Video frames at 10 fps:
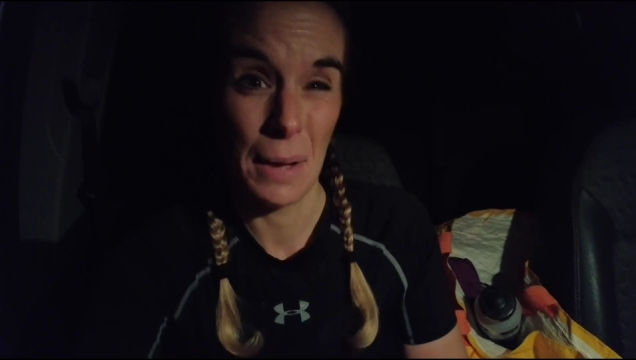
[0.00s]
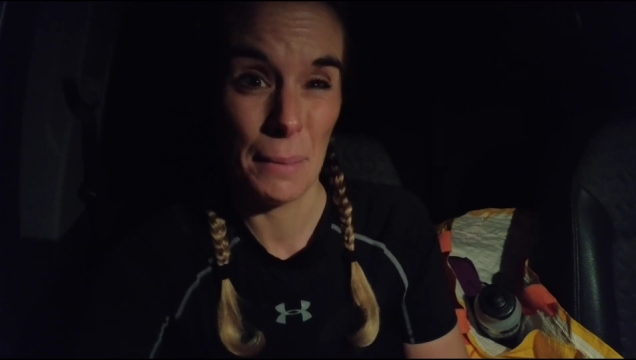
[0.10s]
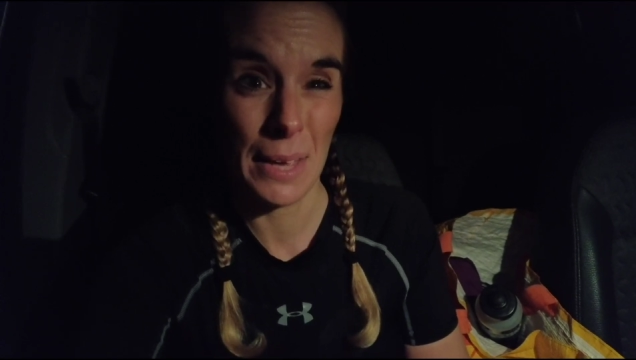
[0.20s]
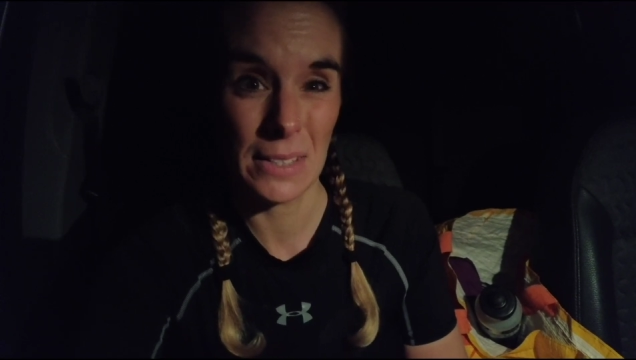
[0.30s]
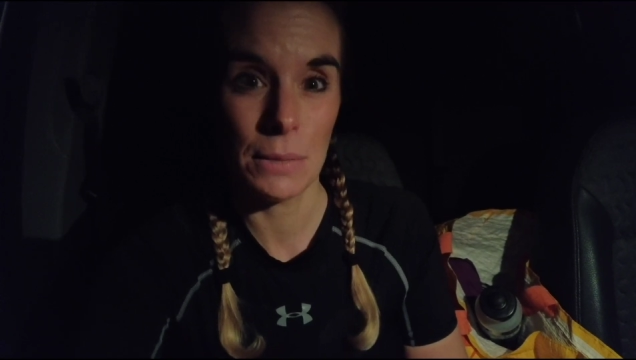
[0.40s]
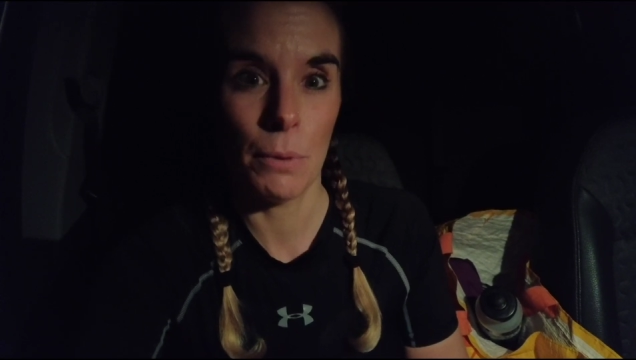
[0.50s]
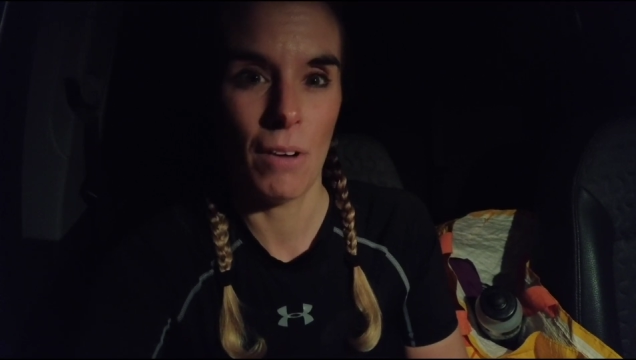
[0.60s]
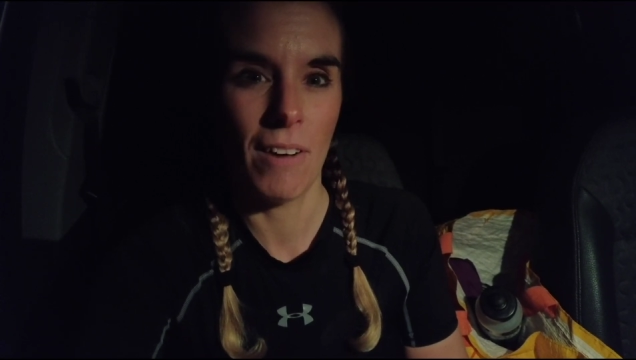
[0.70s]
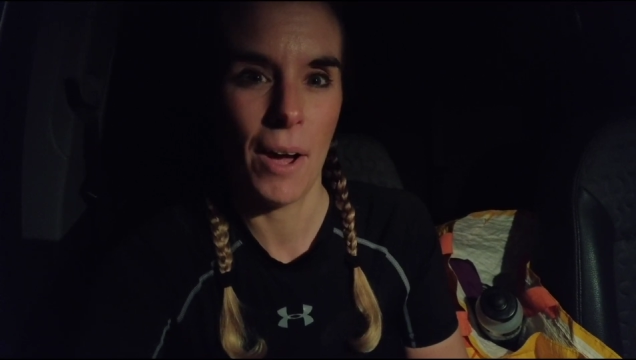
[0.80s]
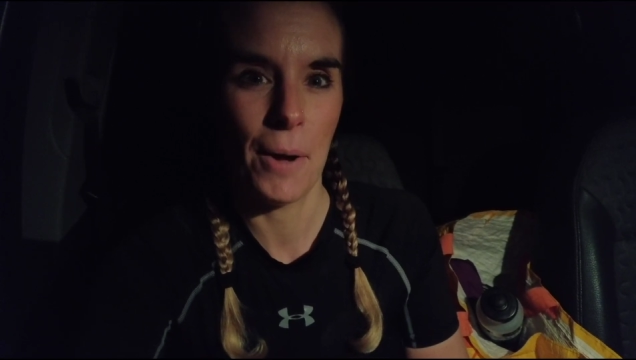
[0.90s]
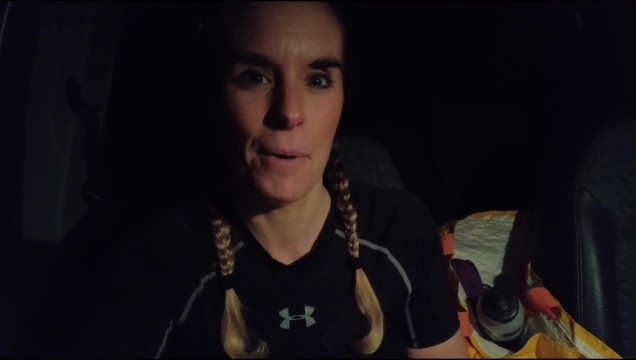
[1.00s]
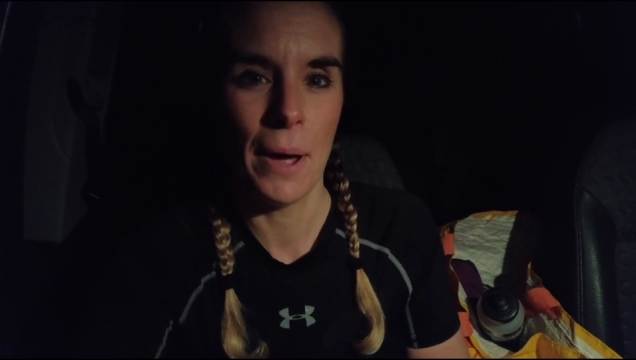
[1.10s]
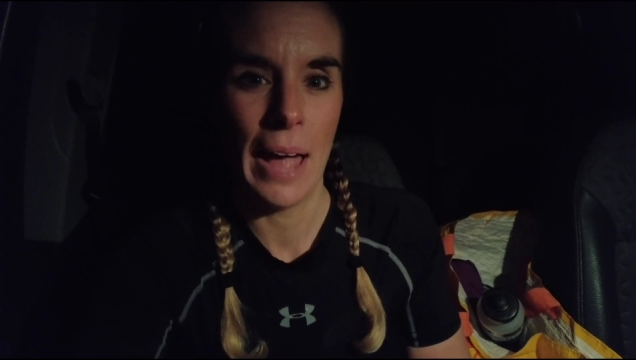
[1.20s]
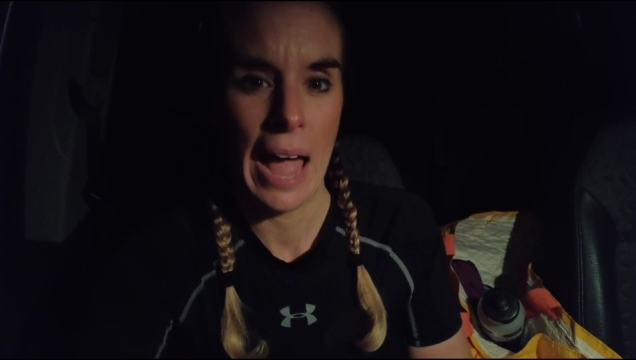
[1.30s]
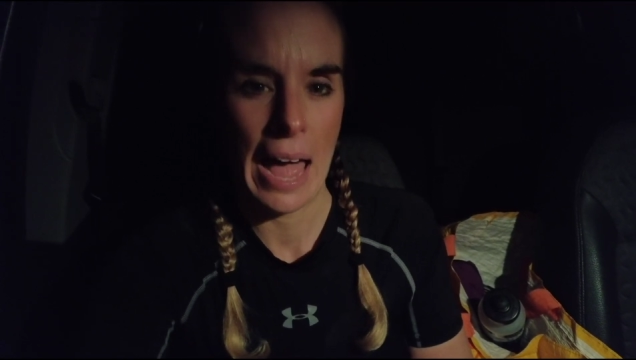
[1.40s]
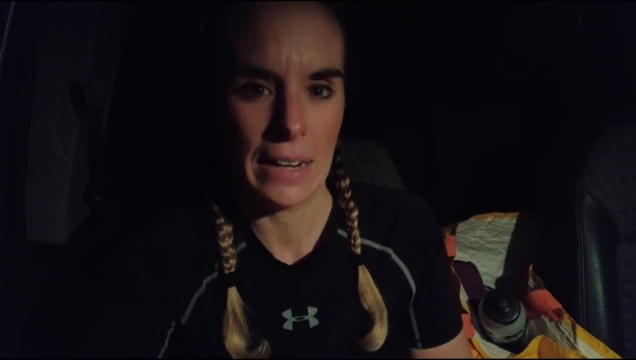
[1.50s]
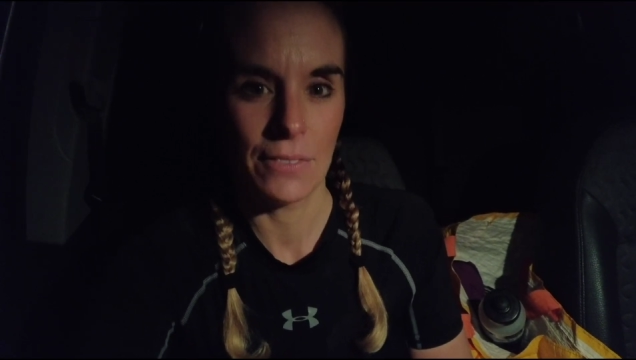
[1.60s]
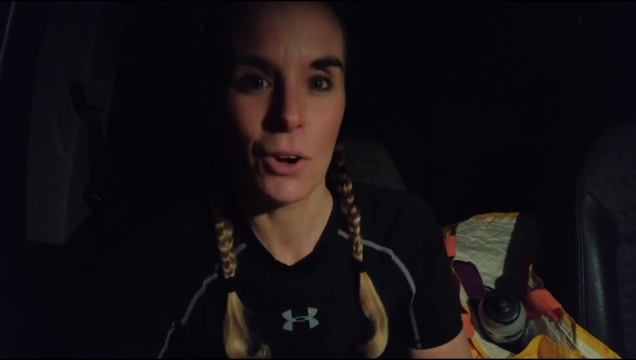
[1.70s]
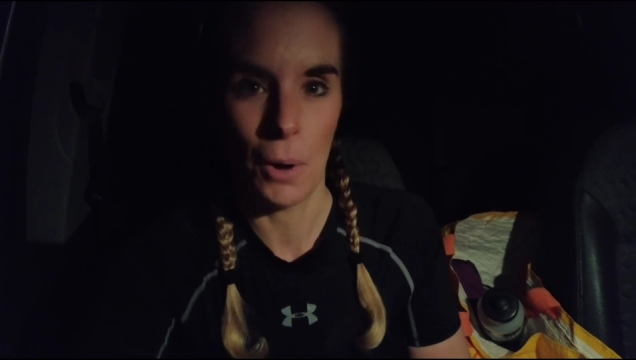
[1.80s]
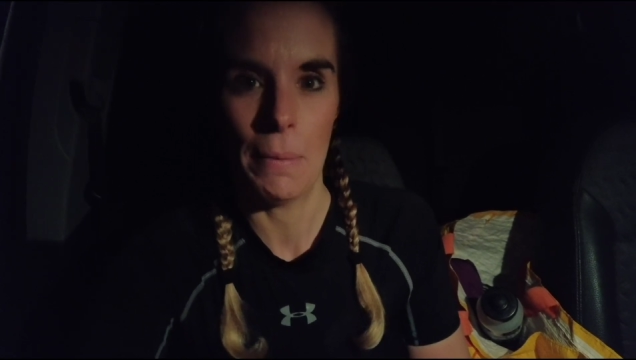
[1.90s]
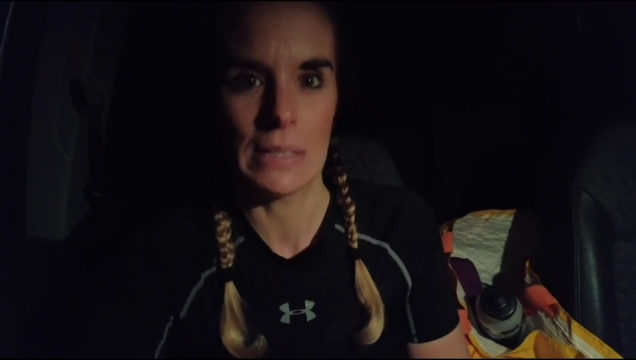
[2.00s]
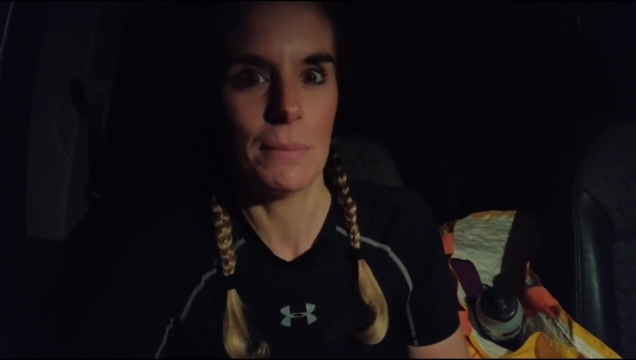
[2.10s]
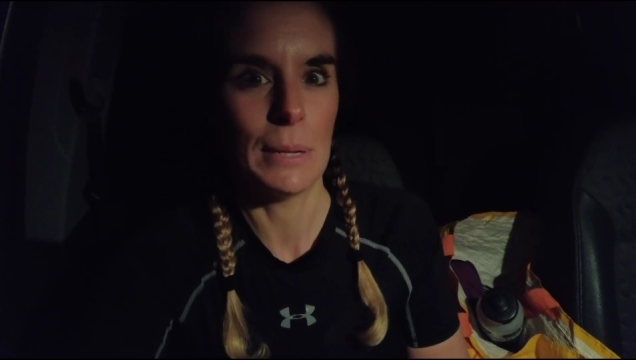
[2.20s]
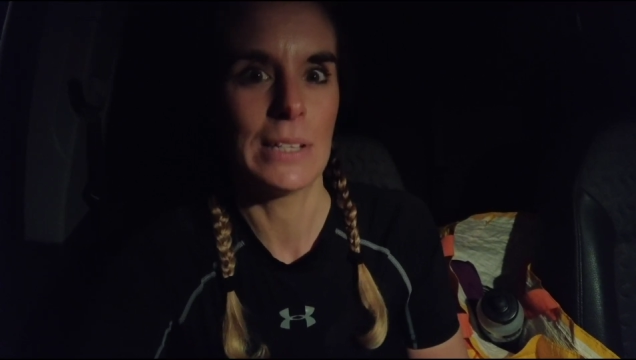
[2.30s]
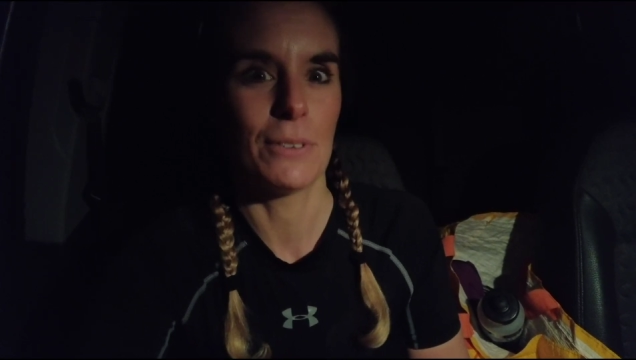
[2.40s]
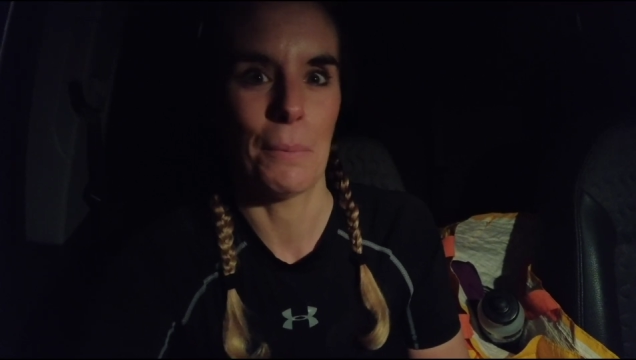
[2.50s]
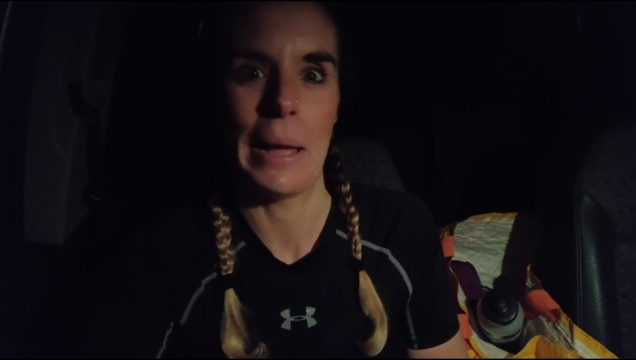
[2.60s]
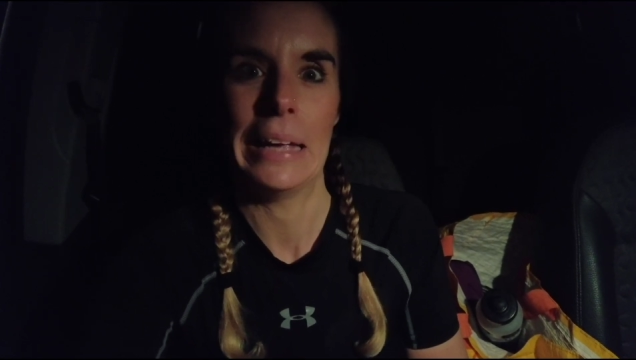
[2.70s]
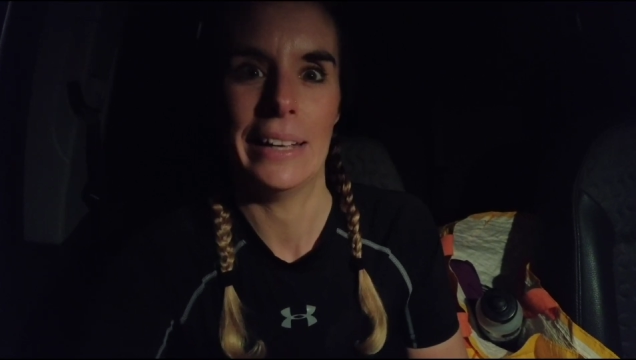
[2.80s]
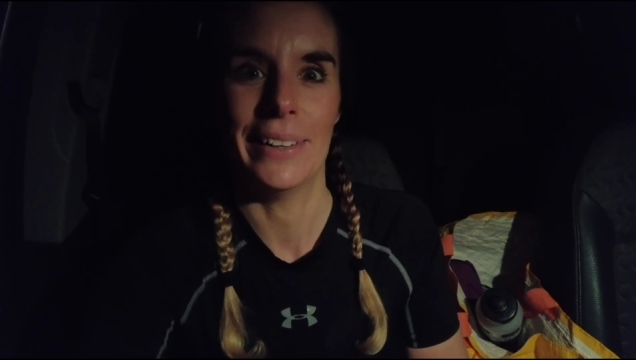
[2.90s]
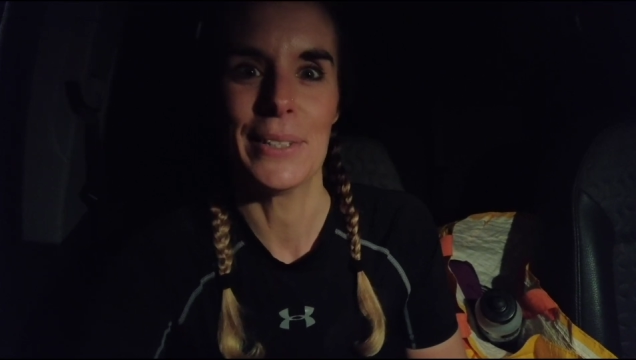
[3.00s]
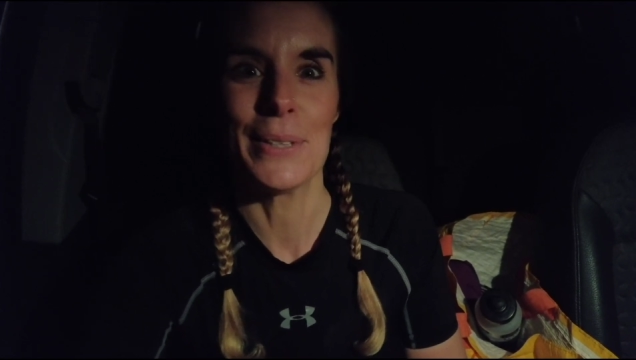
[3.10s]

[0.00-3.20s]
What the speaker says: But that's tomorrow. And I've got a massive blister on my heel,